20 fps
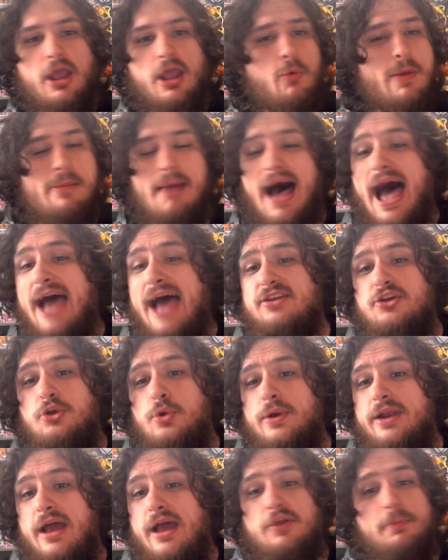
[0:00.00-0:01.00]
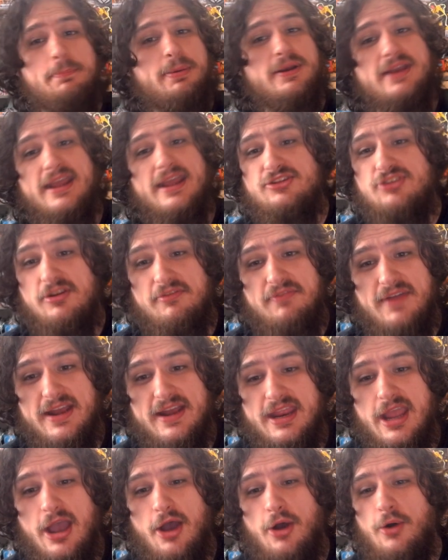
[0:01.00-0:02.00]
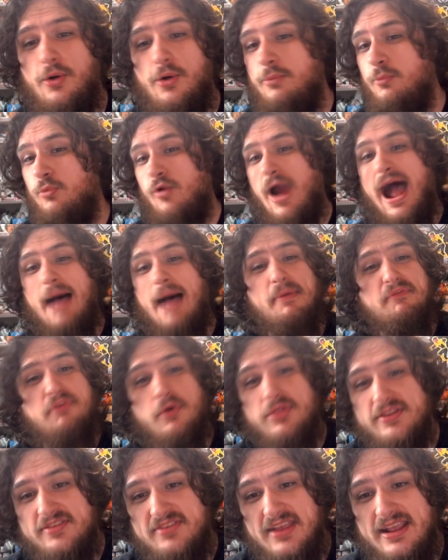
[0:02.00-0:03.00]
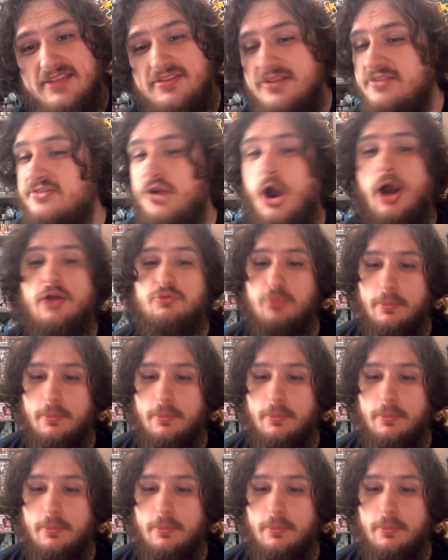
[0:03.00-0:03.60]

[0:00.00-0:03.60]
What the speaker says: We might have to do another prediction video right before the season starts.